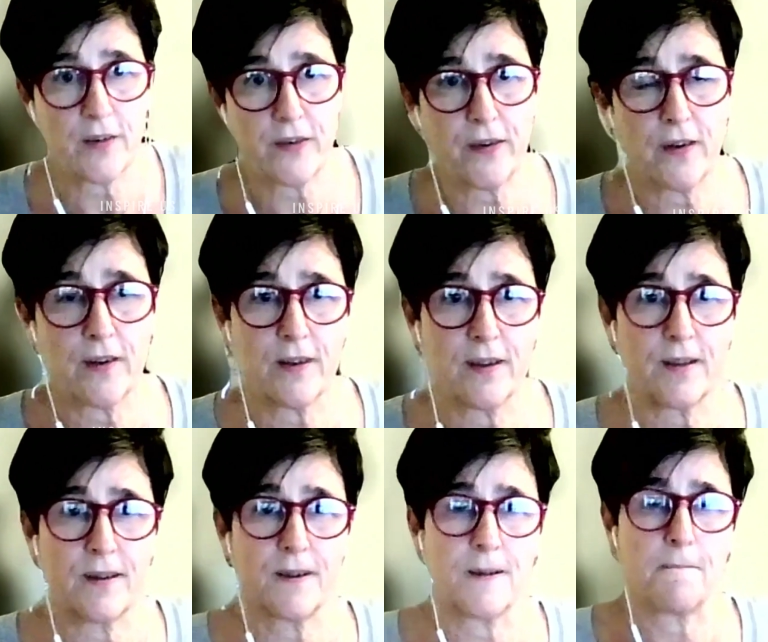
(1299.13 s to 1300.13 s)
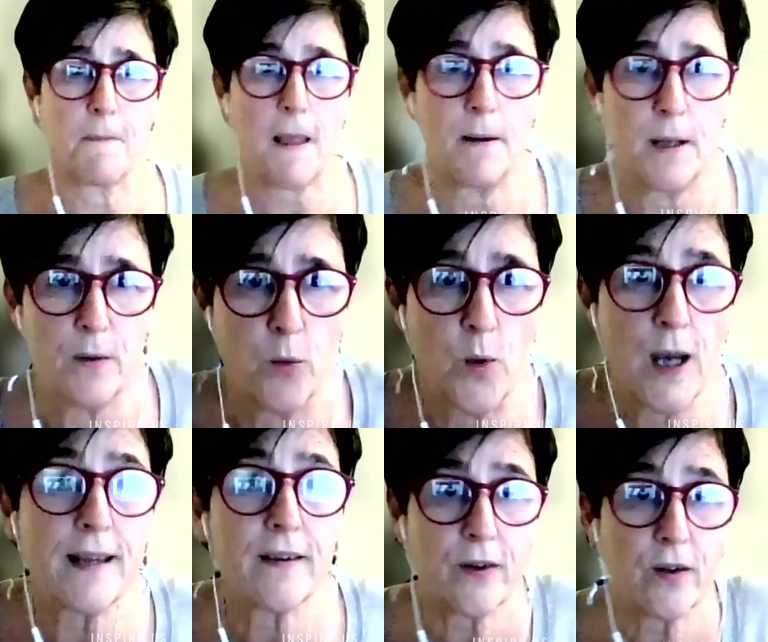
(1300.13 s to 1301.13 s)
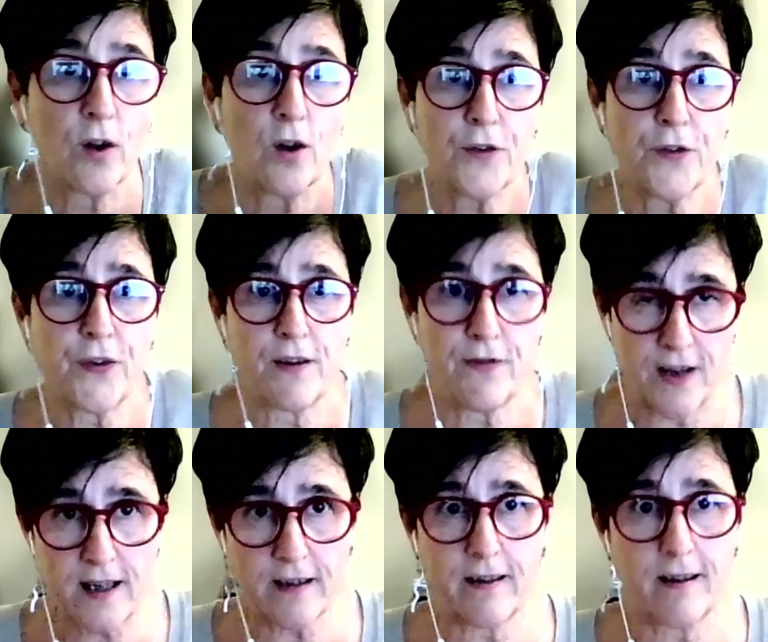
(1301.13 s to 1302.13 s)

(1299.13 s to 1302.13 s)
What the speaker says: weight loss effect